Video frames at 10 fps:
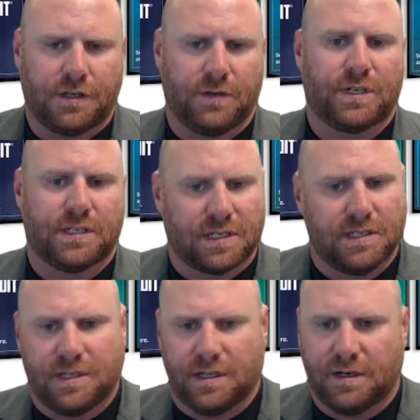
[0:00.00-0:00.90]
which is
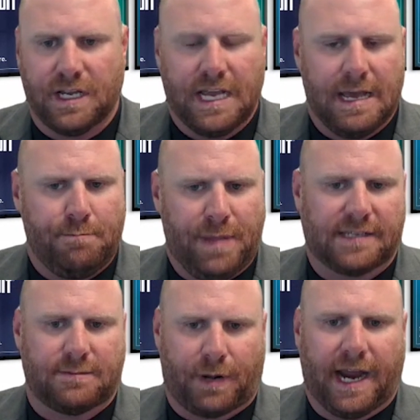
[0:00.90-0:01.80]
considered
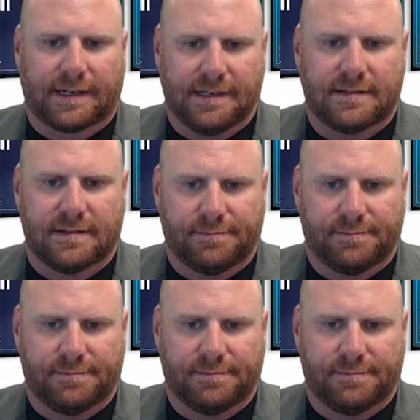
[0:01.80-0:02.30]
best practice.